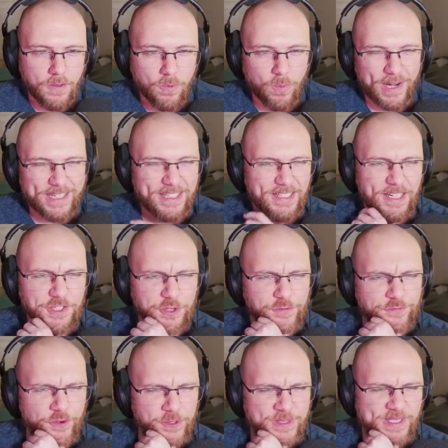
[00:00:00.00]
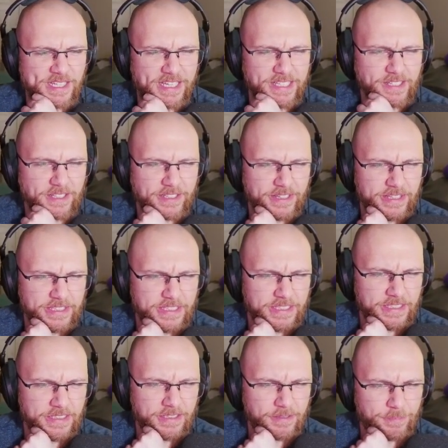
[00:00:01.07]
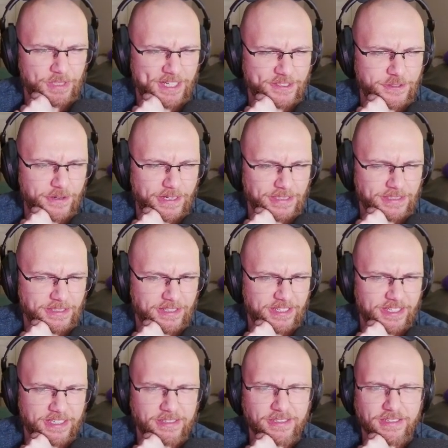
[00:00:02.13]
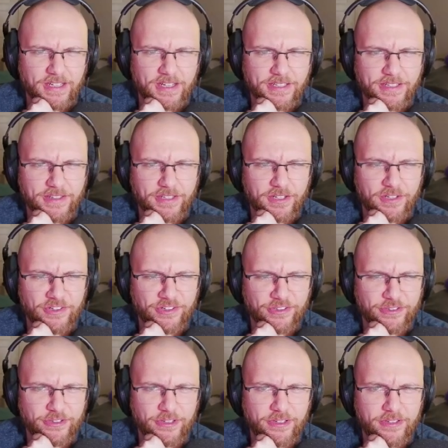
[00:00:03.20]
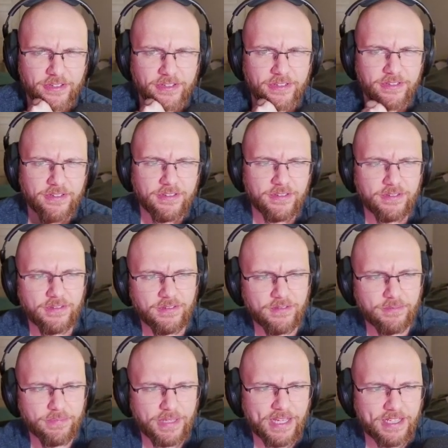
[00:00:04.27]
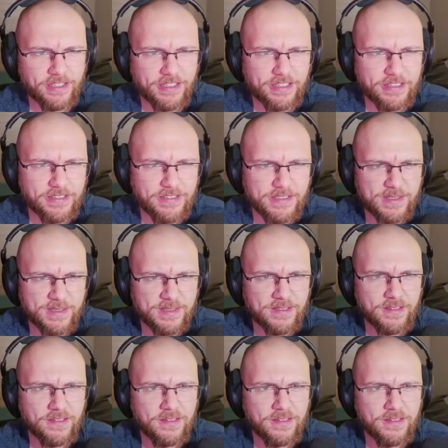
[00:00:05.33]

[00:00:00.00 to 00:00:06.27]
Why can I do first aid on the Black Dragon Ganin and not on the Paladins?